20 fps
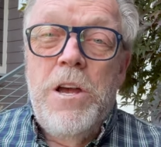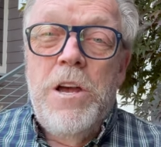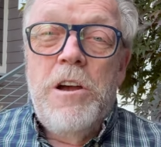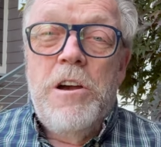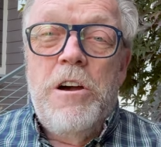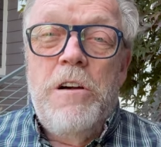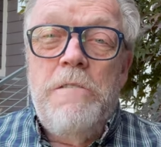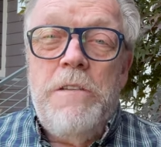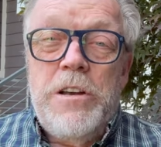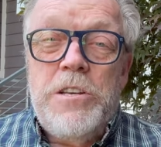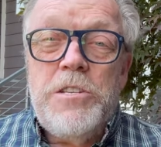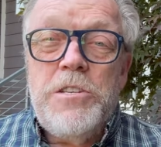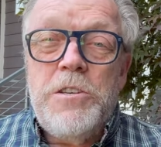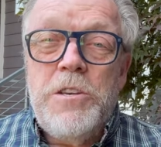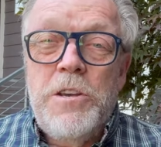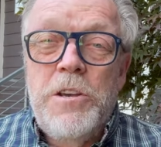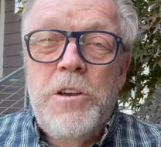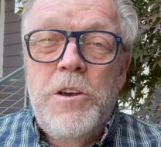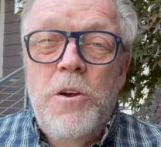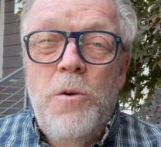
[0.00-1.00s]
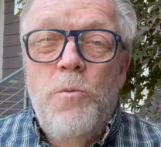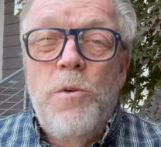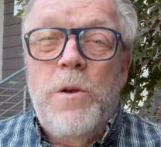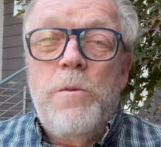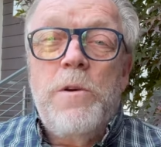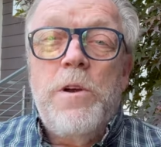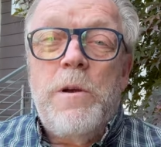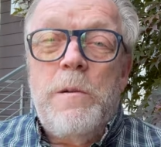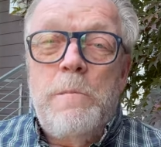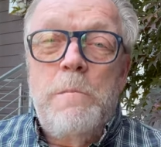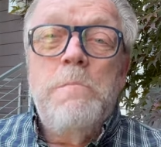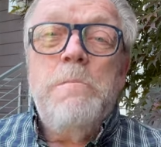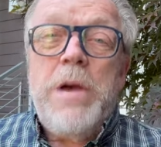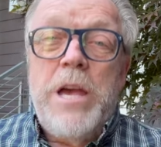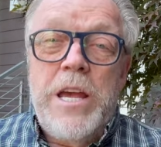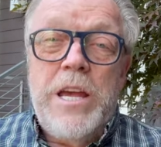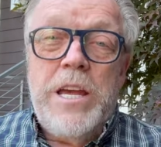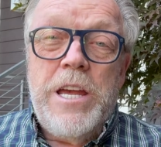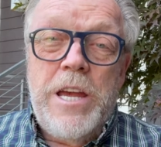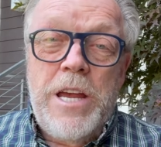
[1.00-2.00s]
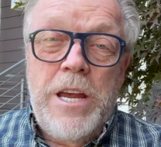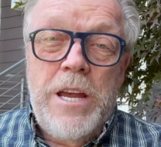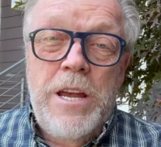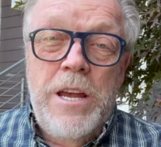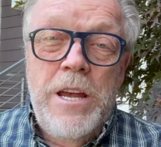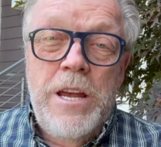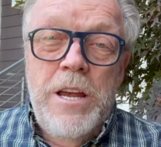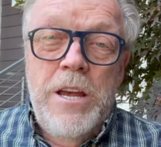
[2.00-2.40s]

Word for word: of us when we were making